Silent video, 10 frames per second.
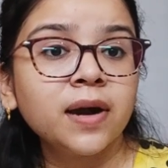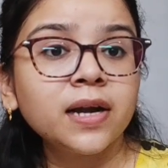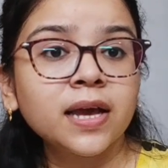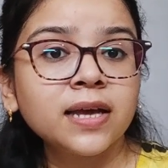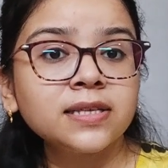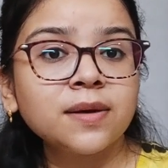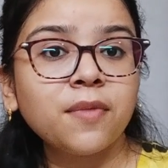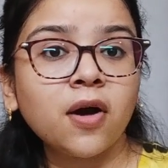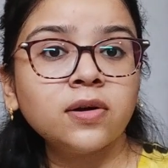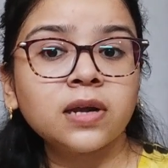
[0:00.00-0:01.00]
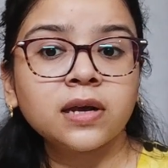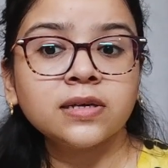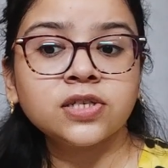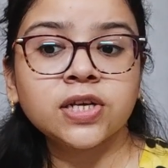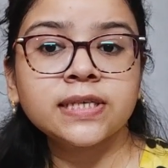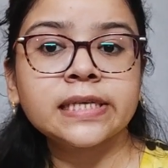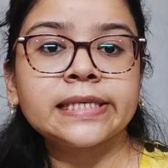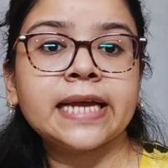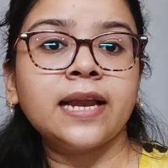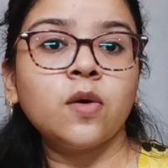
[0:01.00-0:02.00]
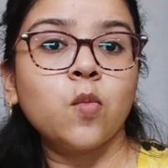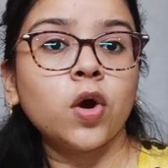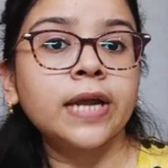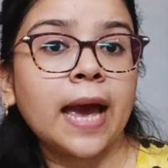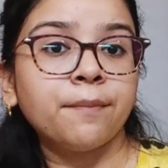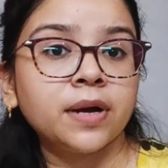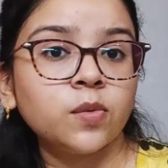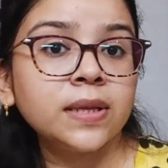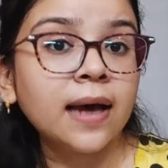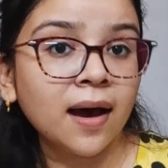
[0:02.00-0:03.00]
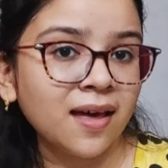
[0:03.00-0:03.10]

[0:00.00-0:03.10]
but it's about she's telling what happened with